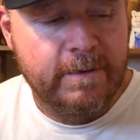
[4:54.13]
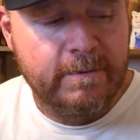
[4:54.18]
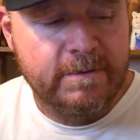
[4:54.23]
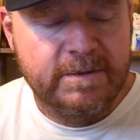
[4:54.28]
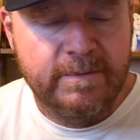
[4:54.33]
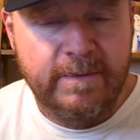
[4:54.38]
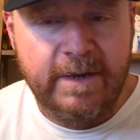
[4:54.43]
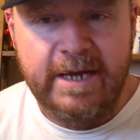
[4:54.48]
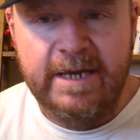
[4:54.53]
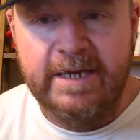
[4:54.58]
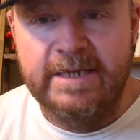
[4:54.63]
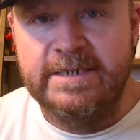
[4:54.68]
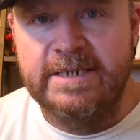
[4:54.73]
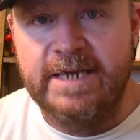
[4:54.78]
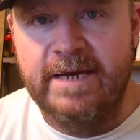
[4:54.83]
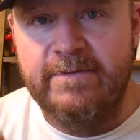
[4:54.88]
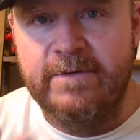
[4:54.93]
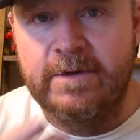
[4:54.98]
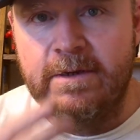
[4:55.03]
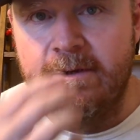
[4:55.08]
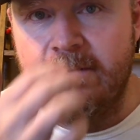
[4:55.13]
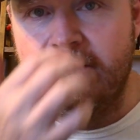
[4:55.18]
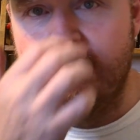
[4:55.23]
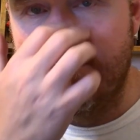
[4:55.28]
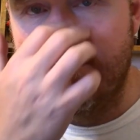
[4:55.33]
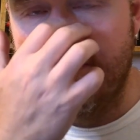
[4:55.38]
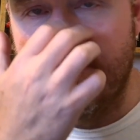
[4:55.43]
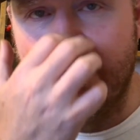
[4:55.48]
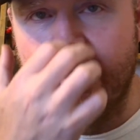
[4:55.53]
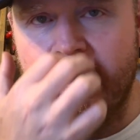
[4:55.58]
were some
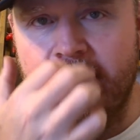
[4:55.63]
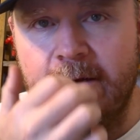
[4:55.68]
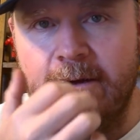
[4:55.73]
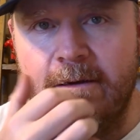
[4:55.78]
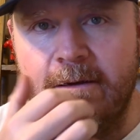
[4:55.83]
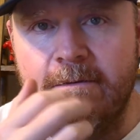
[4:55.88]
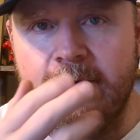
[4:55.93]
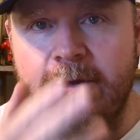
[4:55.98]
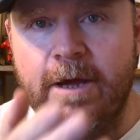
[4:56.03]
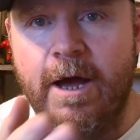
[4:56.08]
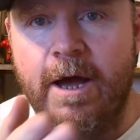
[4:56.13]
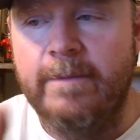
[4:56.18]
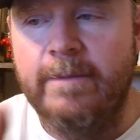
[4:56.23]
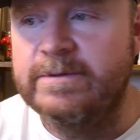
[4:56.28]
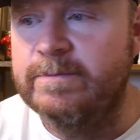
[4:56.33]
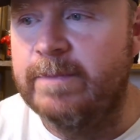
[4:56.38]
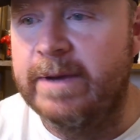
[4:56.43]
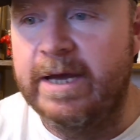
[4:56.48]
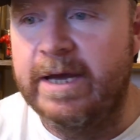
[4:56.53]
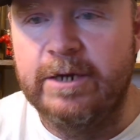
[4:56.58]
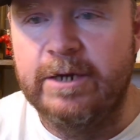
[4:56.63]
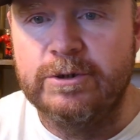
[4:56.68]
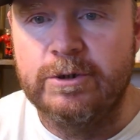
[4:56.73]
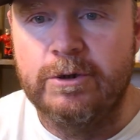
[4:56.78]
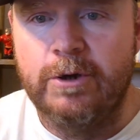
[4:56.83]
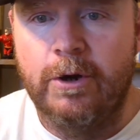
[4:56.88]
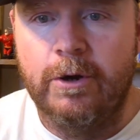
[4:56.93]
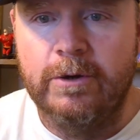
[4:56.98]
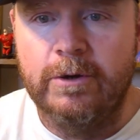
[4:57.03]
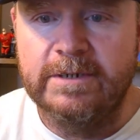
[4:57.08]
87 Topps manager
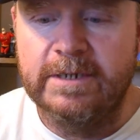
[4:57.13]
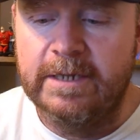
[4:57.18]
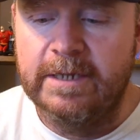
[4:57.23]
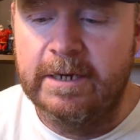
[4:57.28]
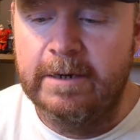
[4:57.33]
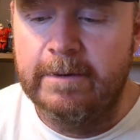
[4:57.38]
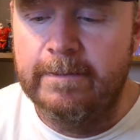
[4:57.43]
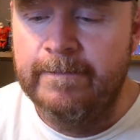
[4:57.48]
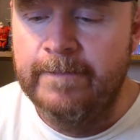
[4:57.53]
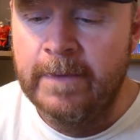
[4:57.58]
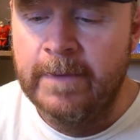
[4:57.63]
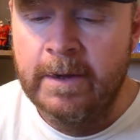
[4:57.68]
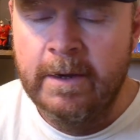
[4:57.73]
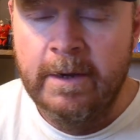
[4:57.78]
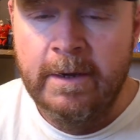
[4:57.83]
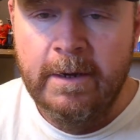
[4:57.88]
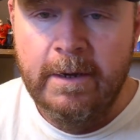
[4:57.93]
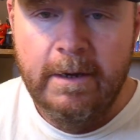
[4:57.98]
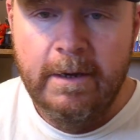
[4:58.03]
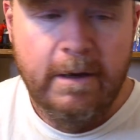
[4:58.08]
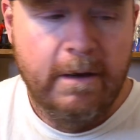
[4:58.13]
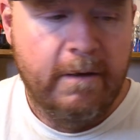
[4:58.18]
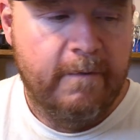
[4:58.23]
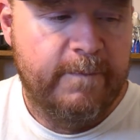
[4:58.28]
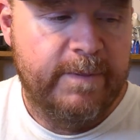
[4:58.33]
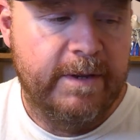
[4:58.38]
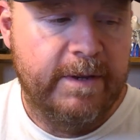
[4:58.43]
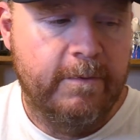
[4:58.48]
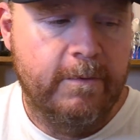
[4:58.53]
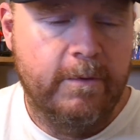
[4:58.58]
cards in there.
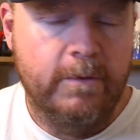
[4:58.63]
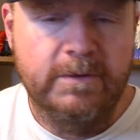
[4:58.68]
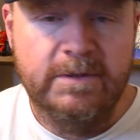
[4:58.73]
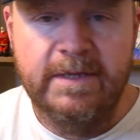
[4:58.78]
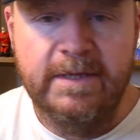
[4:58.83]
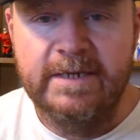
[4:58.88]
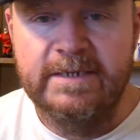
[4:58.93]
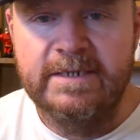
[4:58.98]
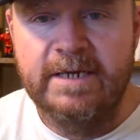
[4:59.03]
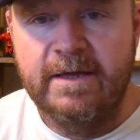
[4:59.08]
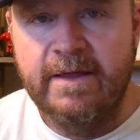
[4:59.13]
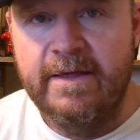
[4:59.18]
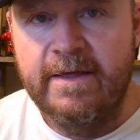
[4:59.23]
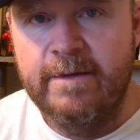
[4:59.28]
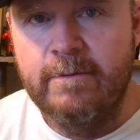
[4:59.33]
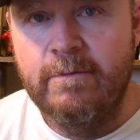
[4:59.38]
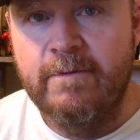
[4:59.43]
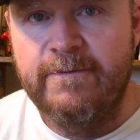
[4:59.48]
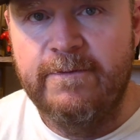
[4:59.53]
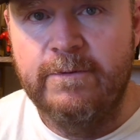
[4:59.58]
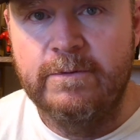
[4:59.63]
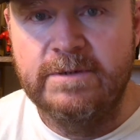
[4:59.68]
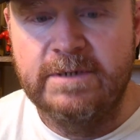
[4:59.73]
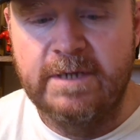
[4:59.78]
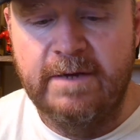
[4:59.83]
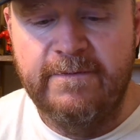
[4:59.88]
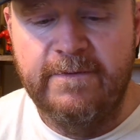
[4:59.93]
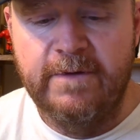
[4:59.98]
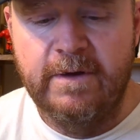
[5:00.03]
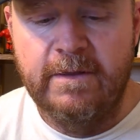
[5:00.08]
of Pete Rose and things like that. There were a few
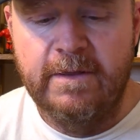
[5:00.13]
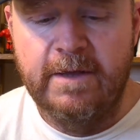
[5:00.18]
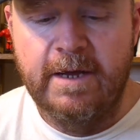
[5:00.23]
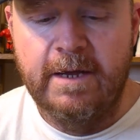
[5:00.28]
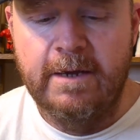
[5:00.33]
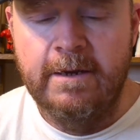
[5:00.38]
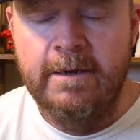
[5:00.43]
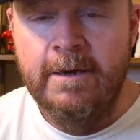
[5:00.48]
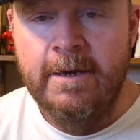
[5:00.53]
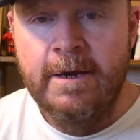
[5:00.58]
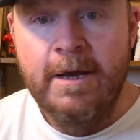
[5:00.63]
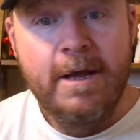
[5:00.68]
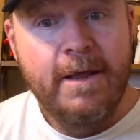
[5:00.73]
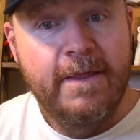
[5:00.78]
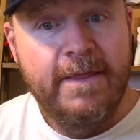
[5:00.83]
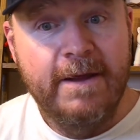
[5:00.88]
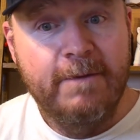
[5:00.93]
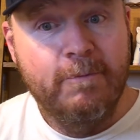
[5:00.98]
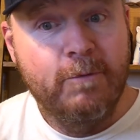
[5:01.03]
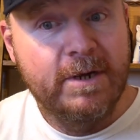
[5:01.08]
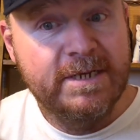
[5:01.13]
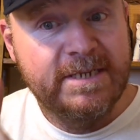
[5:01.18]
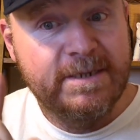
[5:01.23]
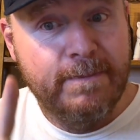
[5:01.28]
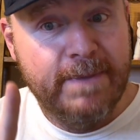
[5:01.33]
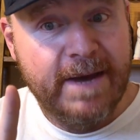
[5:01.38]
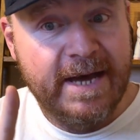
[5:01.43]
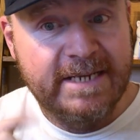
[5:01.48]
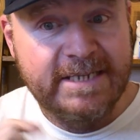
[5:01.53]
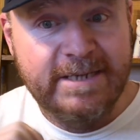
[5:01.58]
stuff like that. There was
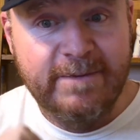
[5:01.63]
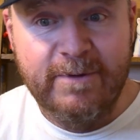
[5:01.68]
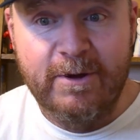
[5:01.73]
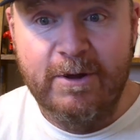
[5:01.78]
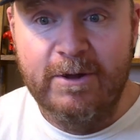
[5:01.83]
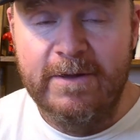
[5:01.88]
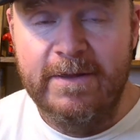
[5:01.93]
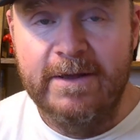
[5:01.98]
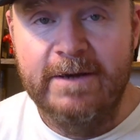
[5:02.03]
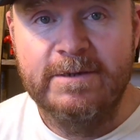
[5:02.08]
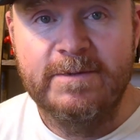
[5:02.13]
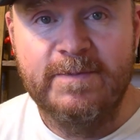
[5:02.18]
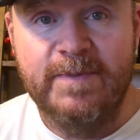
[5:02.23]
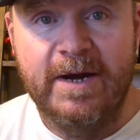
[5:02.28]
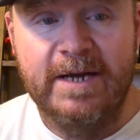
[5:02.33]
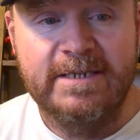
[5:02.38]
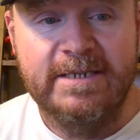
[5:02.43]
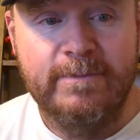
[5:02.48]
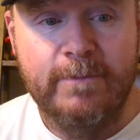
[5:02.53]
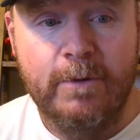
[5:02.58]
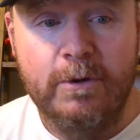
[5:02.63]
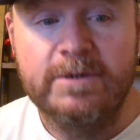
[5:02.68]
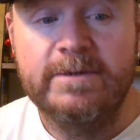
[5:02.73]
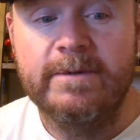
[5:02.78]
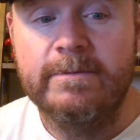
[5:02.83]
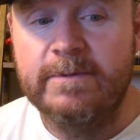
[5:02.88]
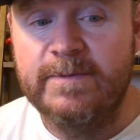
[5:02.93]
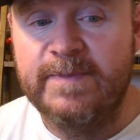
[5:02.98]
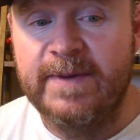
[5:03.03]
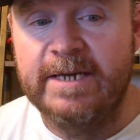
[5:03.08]
some basketball in there, surprising. Most
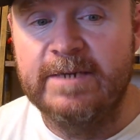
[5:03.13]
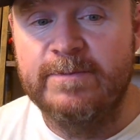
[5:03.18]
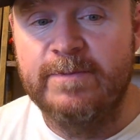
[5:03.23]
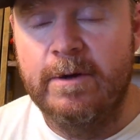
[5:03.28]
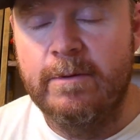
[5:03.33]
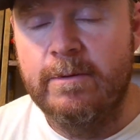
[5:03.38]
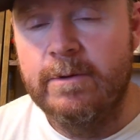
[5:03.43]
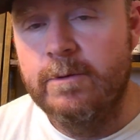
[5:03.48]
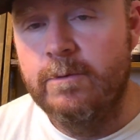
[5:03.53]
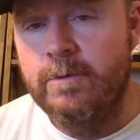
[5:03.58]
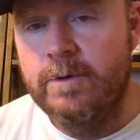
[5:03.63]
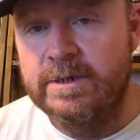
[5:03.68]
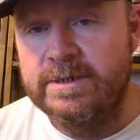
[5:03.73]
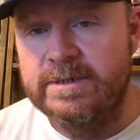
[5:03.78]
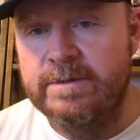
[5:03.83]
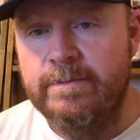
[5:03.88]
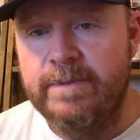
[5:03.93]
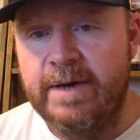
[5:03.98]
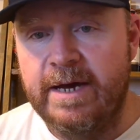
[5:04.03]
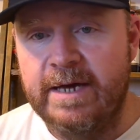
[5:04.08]
of it was baseball, but there was some